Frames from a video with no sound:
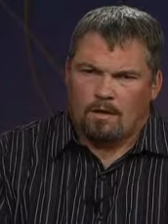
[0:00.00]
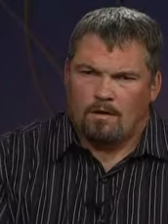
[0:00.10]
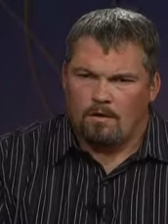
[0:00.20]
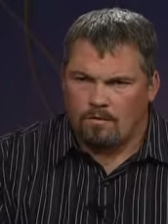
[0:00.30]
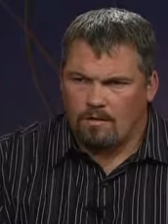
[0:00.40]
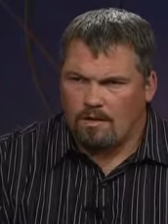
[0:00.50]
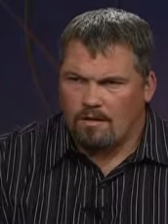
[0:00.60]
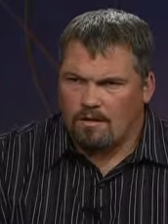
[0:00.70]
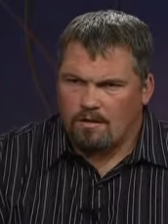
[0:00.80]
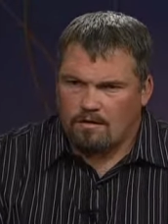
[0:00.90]
You know,
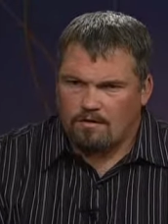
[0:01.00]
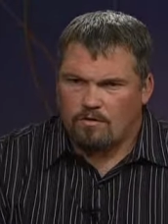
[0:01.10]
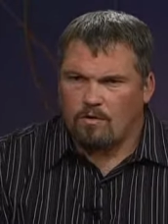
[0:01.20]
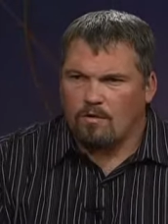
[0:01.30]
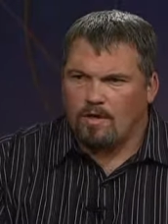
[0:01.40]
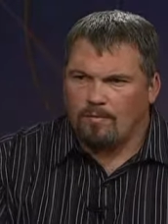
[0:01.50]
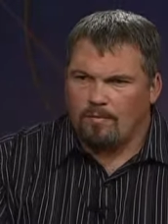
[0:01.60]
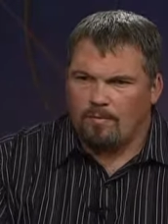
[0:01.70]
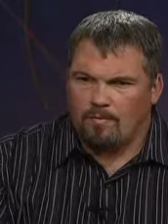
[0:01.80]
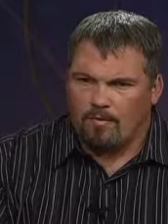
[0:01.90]
growing up,
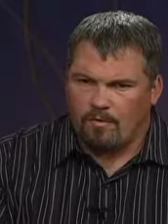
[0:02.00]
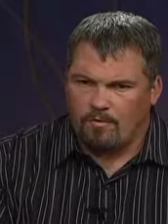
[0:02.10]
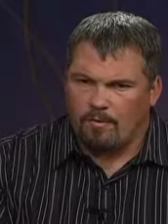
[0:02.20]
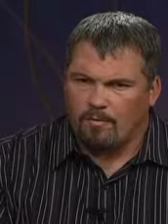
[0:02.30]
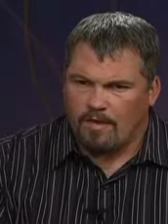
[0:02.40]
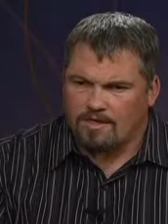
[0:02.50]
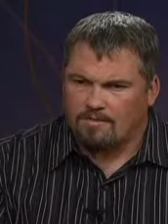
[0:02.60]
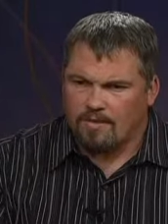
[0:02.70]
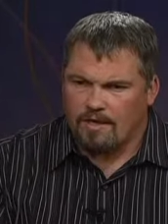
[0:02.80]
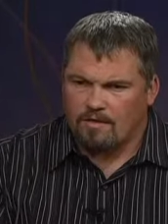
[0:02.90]
and people people ask
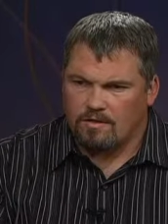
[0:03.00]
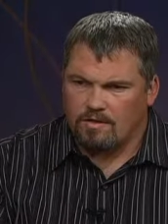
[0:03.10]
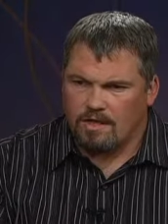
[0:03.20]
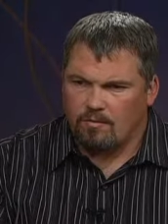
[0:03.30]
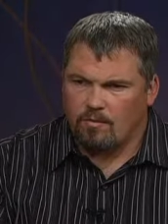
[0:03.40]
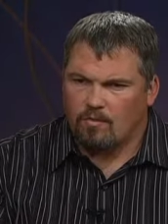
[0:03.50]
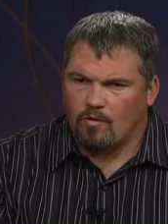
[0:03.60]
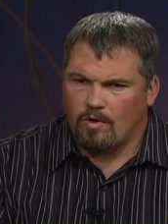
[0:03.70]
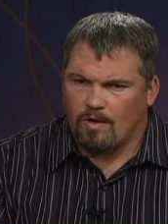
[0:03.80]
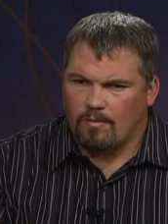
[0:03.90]
me that all the time.
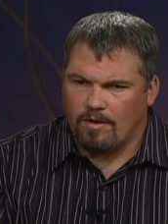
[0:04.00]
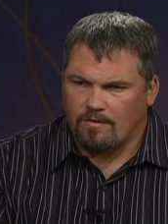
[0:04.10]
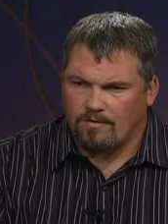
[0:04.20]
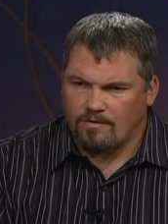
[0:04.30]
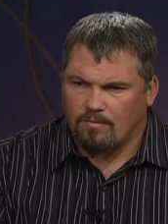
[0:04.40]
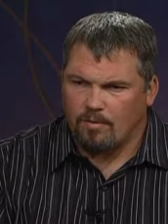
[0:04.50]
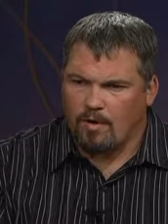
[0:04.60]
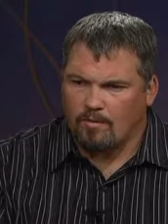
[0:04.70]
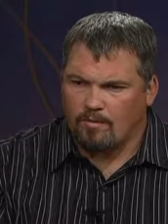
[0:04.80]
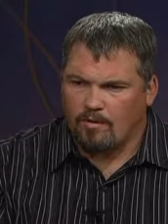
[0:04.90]
Growing up, I was
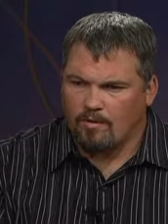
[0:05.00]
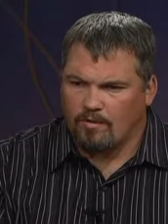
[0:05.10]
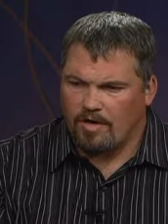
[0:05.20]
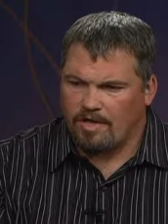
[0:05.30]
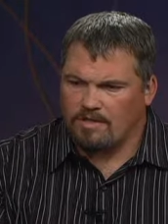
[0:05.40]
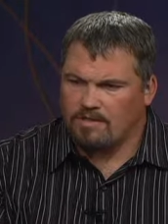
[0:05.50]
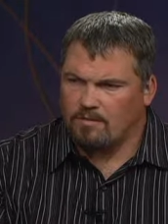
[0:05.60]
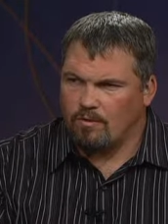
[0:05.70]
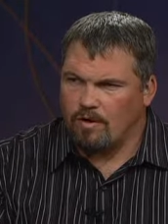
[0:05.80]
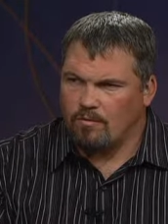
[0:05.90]
probably raised
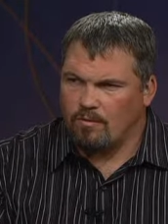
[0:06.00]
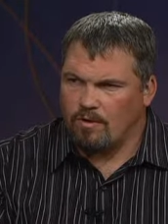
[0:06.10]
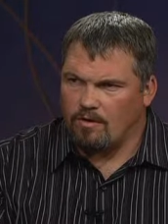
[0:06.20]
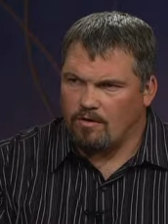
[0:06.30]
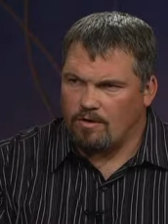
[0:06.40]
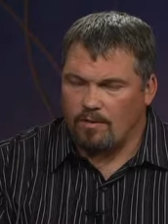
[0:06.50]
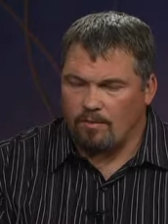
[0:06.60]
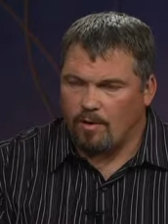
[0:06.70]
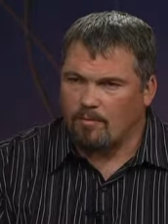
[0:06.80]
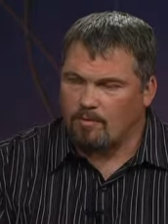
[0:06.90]
around um, you know not
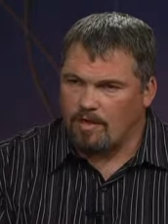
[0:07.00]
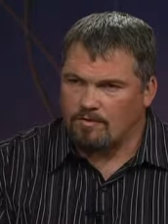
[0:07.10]
probably I